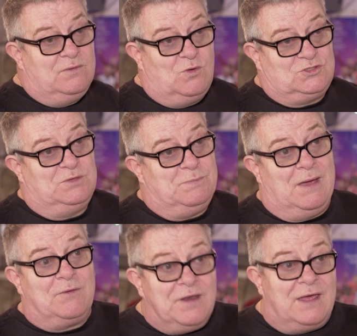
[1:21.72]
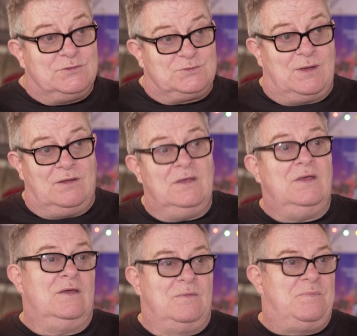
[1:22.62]
and washing powder now as well.
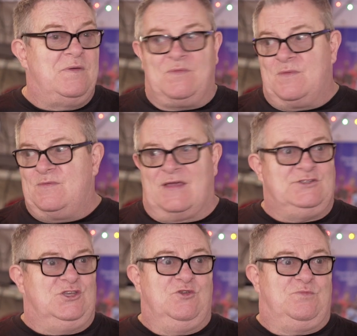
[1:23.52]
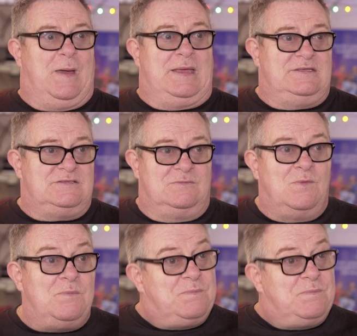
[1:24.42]
We've had toothpaste, and when